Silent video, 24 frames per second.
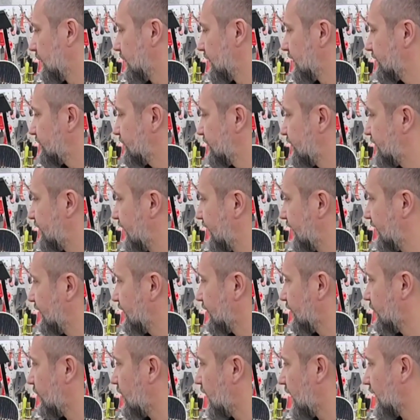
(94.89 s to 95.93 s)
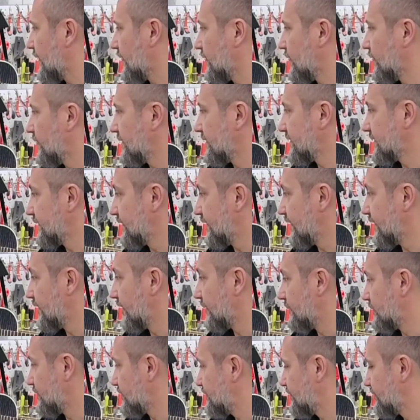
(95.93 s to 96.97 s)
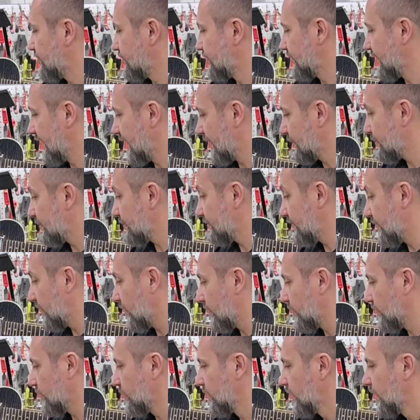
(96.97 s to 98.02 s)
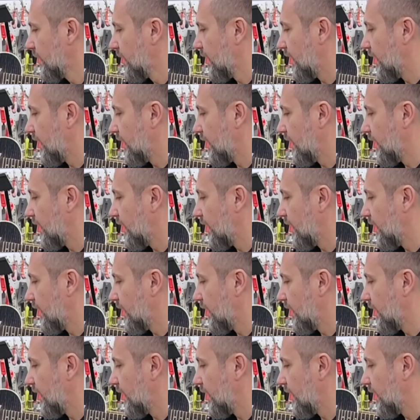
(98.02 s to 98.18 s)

This particular model, the number 2, the Epiphone,